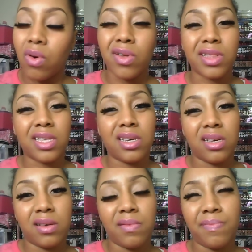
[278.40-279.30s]
on
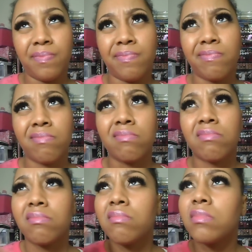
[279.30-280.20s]
the
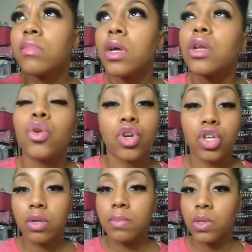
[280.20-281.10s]

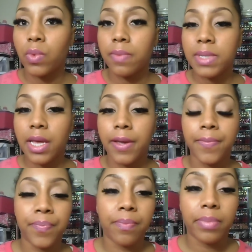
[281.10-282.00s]
Nordstrom's
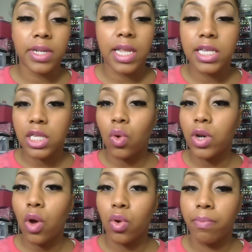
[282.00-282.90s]
website, but they
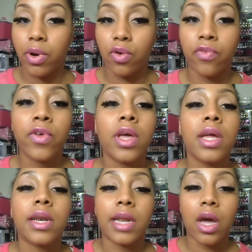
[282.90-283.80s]
sold out on both.
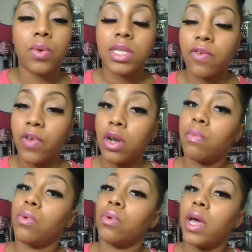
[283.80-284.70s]
Now it's
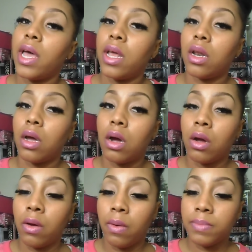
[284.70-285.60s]
available at
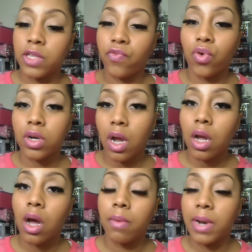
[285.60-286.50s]
um, Sephora
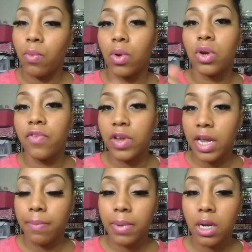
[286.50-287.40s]
dot com, and I will leave a
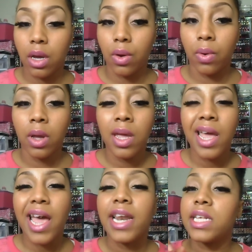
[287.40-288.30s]
link below,
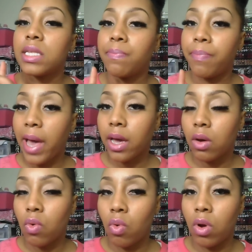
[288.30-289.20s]
and it's
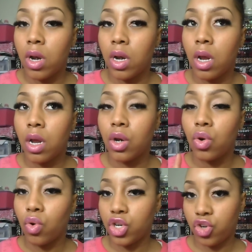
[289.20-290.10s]
back on
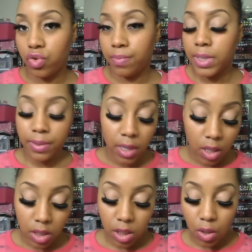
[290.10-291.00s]
Nordstrom's.
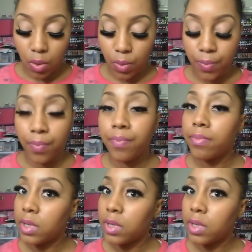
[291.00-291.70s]
So